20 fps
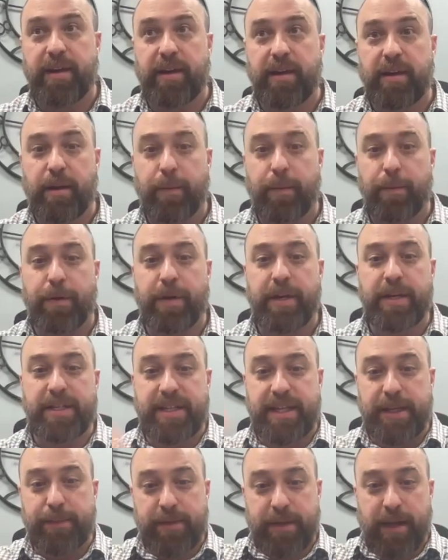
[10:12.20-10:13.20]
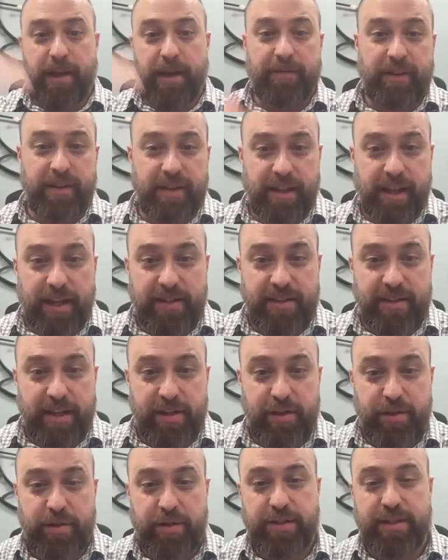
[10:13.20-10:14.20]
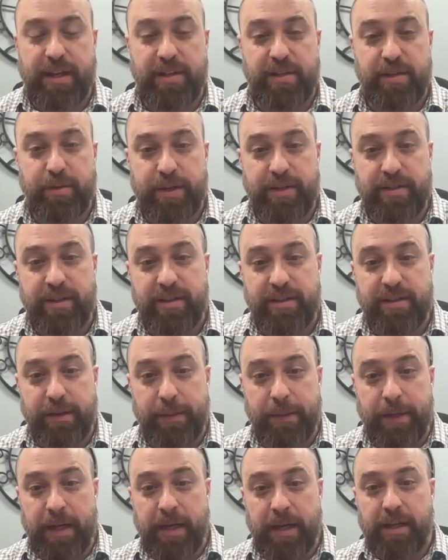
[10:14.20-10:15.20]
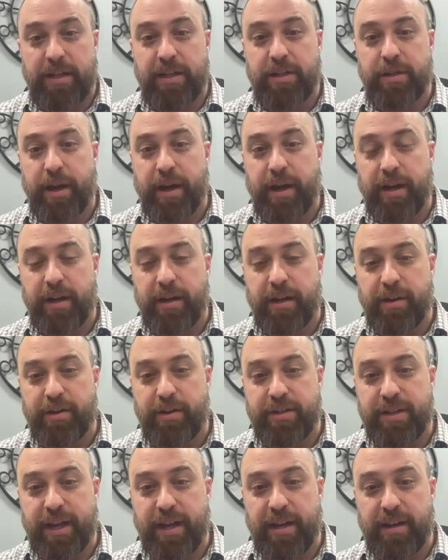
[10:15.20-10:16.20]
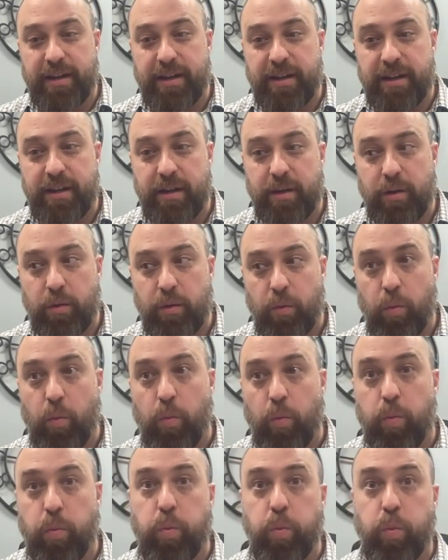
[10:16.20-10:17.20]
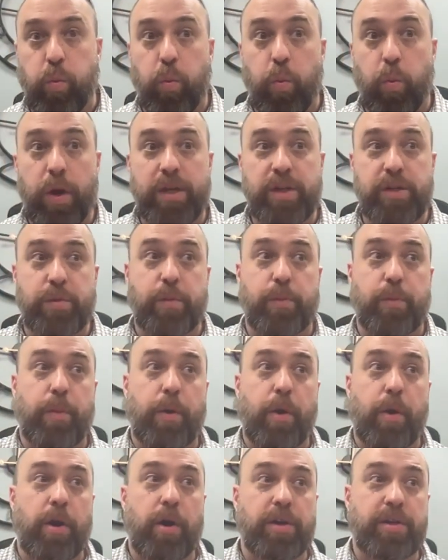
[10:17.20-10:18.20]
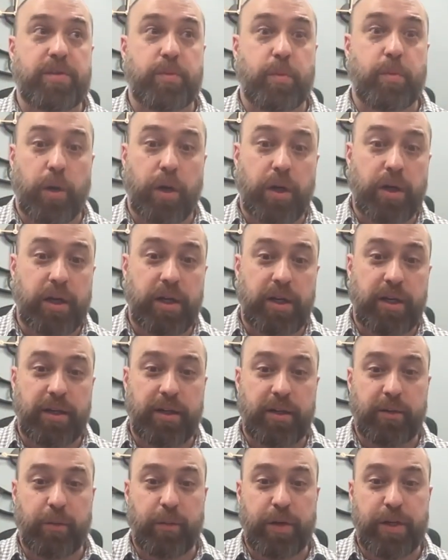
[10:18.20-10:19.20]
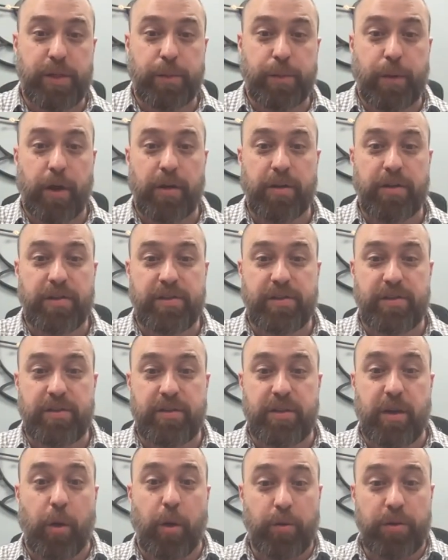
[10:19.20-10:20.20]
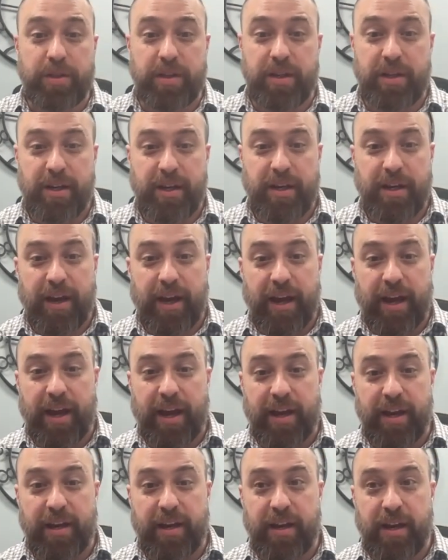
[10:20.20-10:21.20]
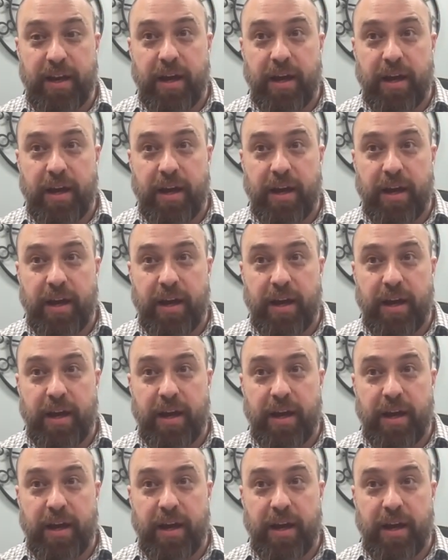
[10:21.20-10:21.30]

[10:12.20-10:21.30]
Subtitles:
a pretty deep dive into that sensory system to try to understand which parts work, which parts don't, and